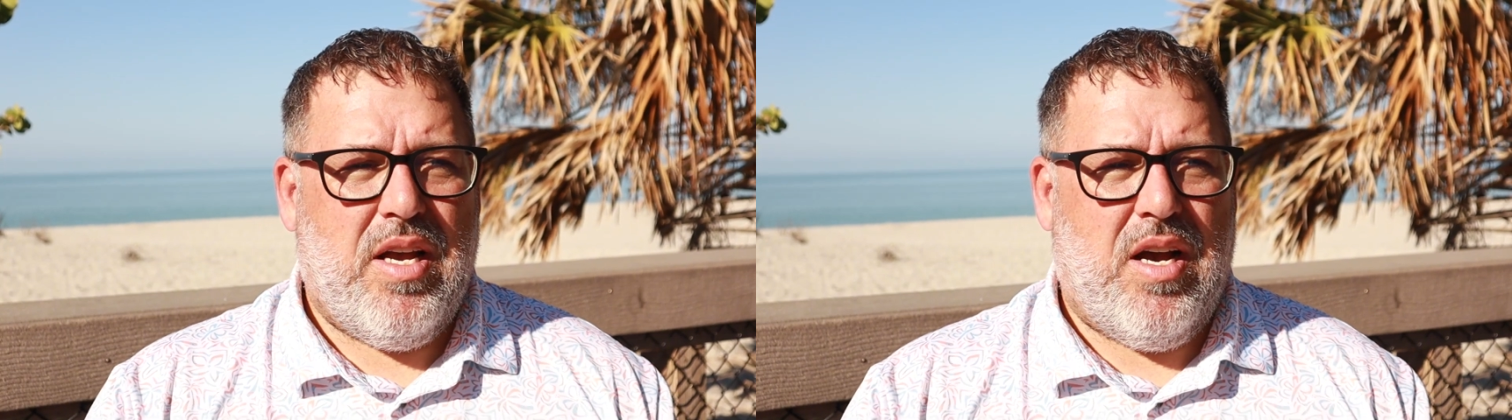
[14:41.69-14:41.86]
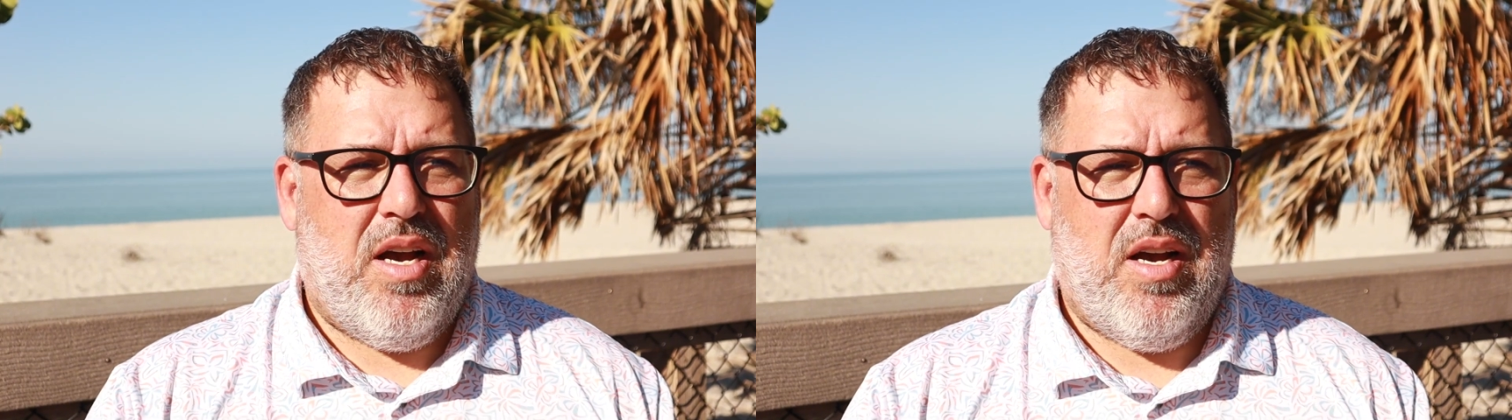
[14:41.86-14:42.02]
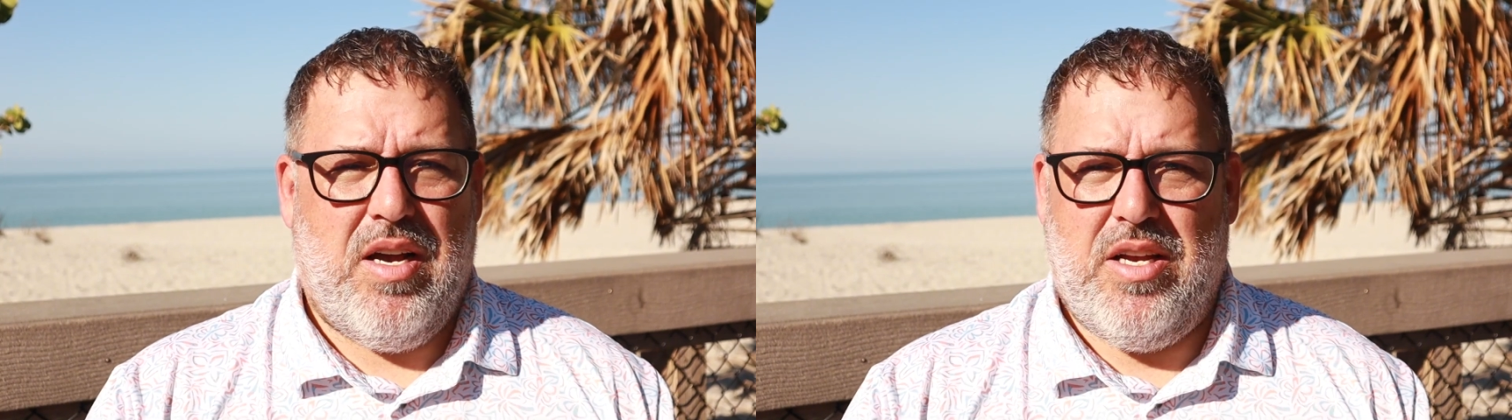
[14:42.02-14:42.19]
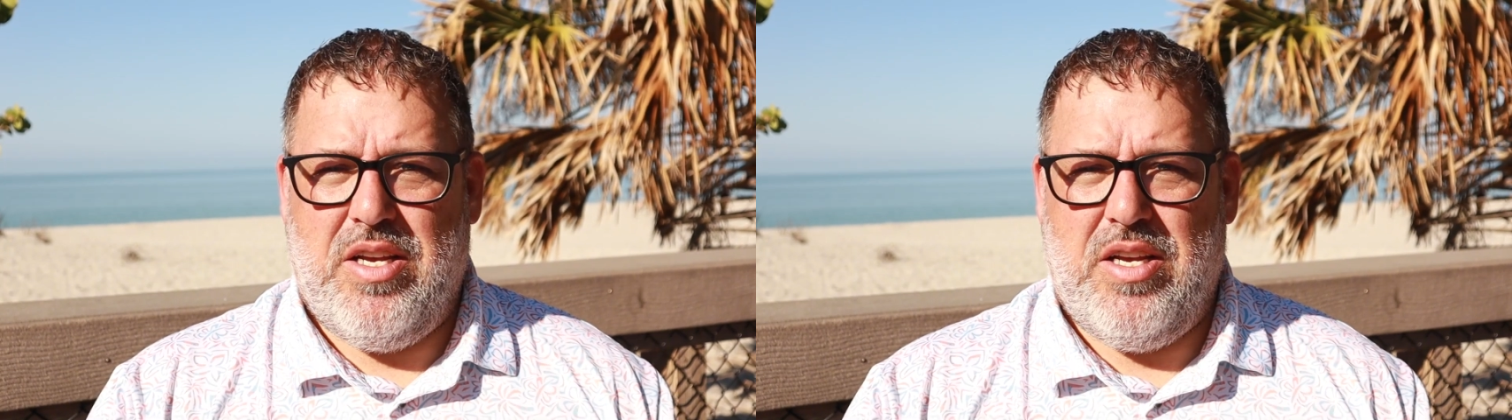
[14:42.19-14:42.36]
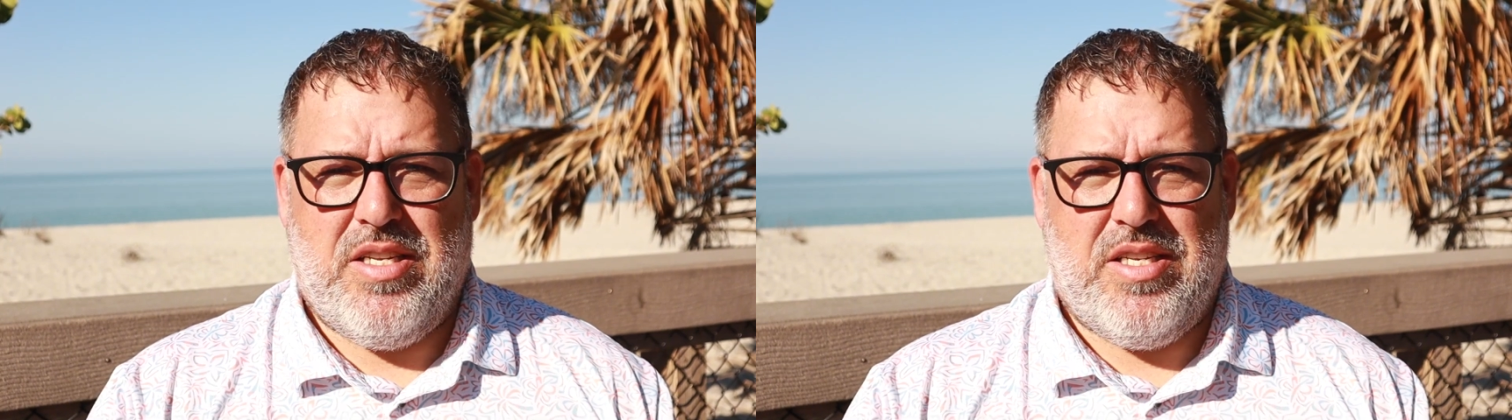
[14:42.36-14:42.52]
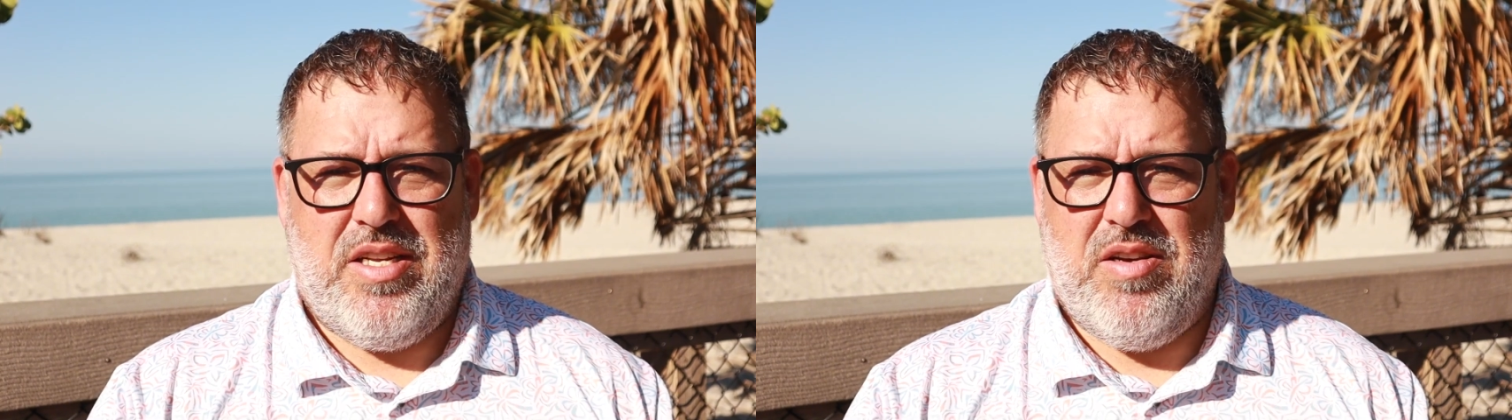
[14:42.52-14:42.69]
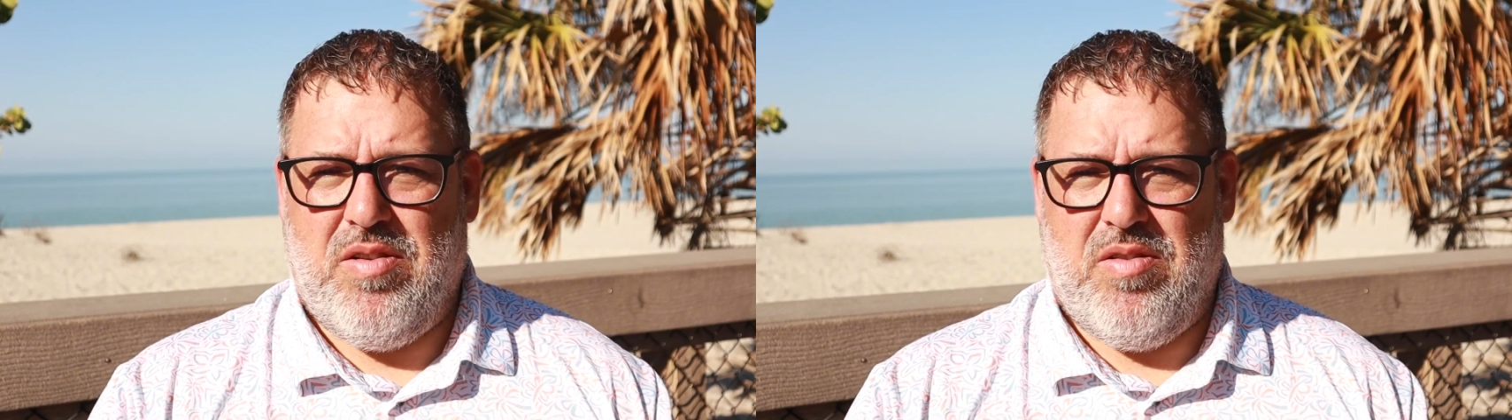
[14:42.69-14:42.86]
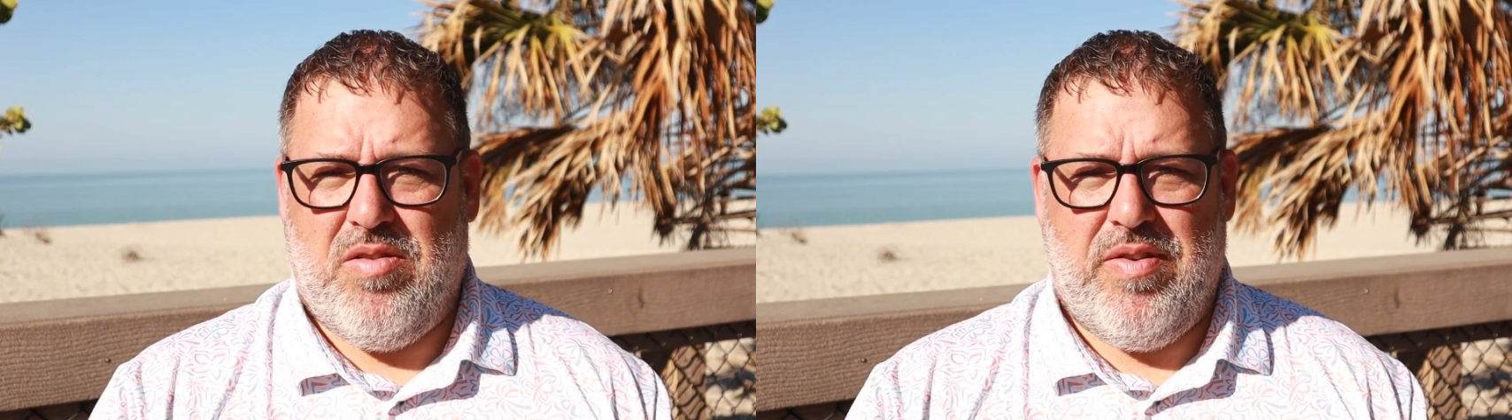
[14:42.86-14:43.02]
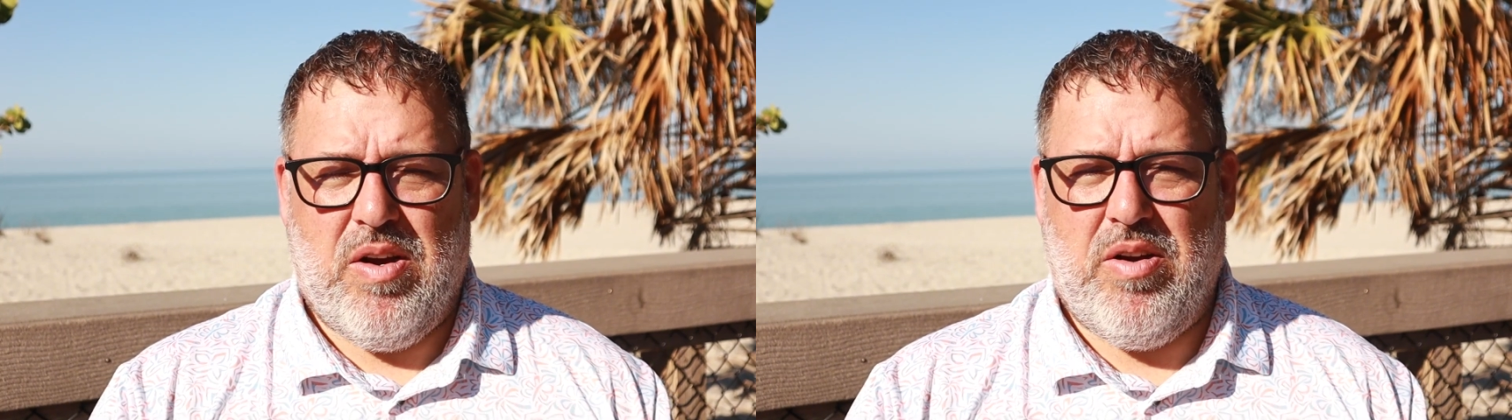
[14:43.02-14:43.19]
It's
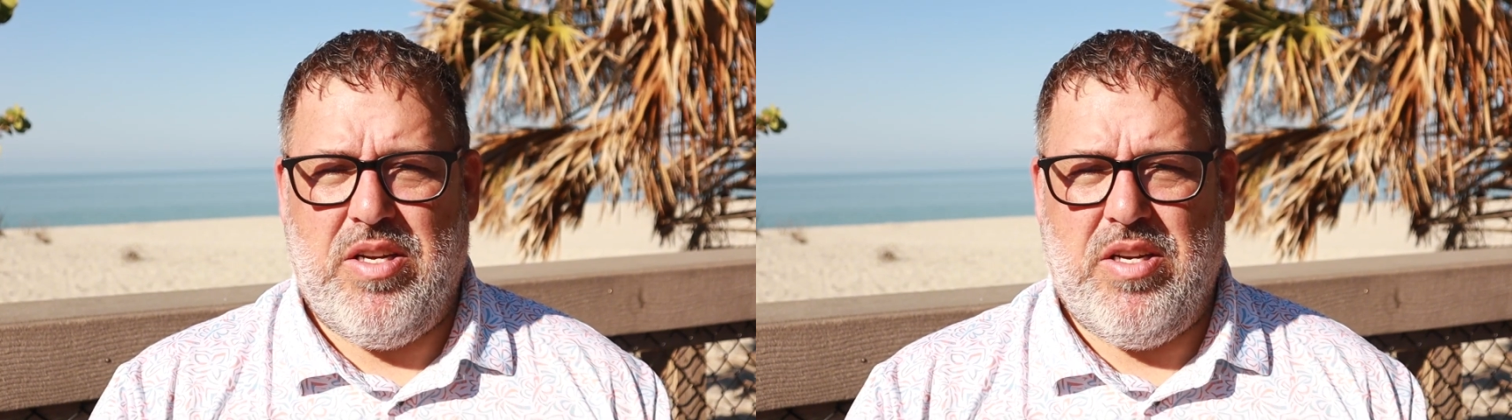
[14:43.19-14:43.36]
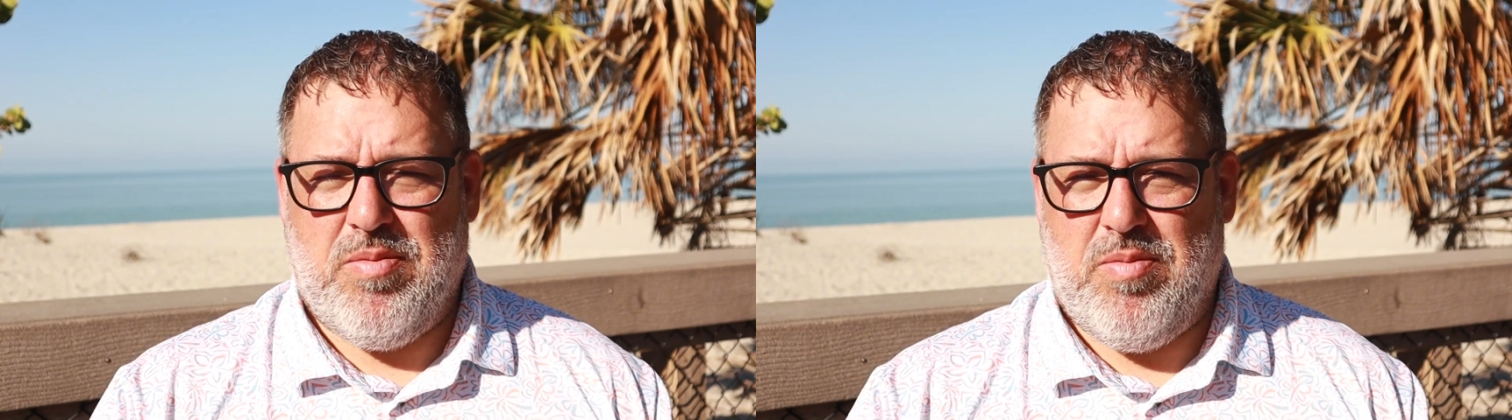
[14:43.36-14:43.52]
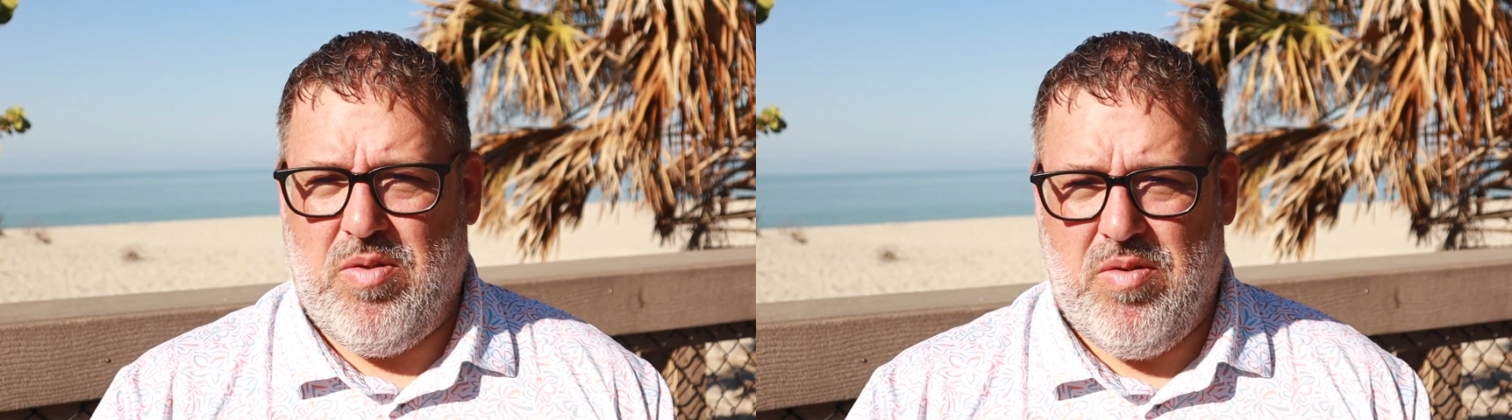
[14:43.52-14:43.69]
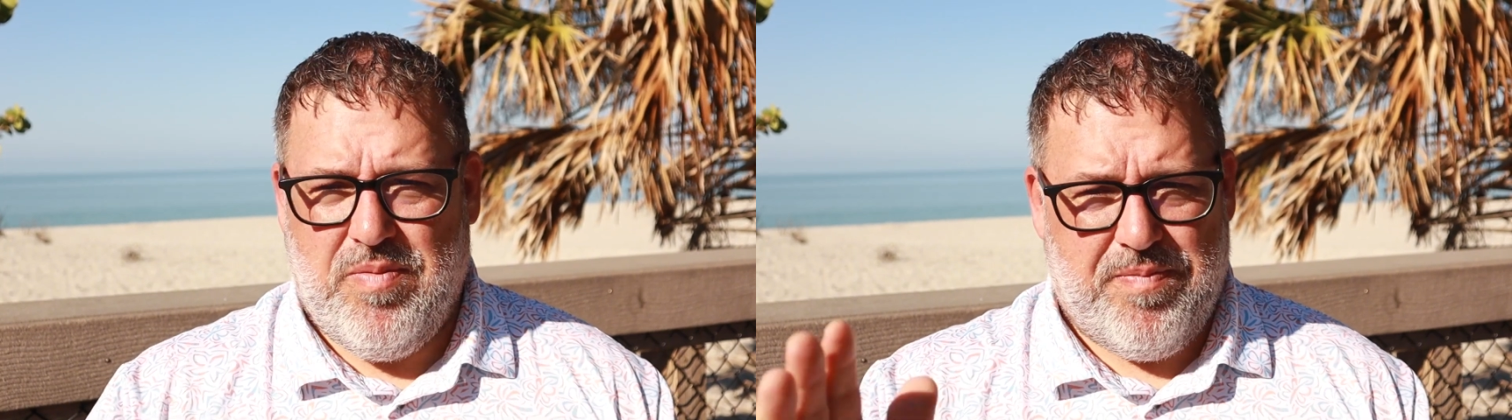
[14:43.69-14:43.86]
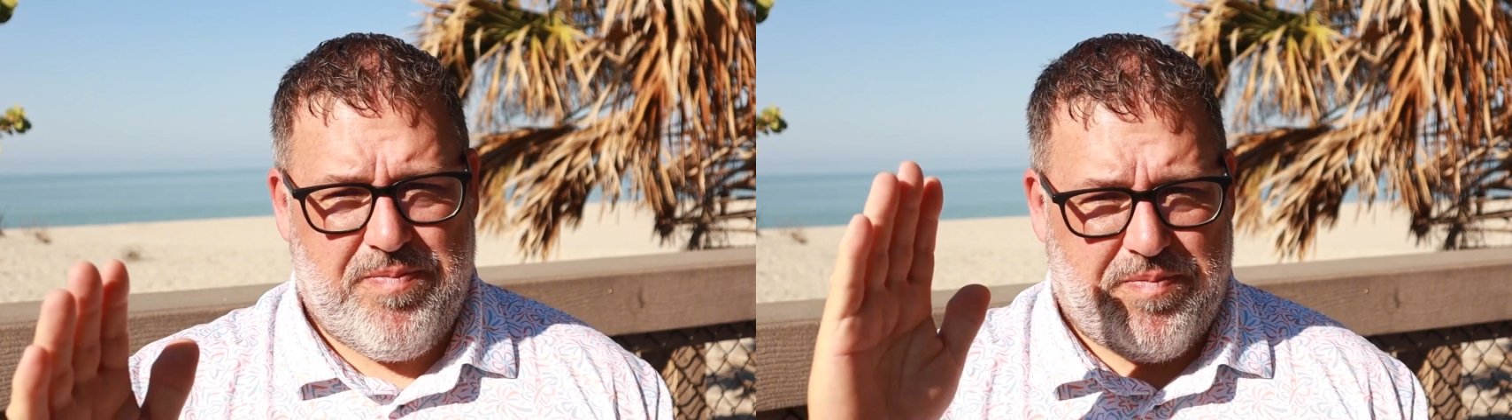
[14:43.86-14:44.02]
still very usable.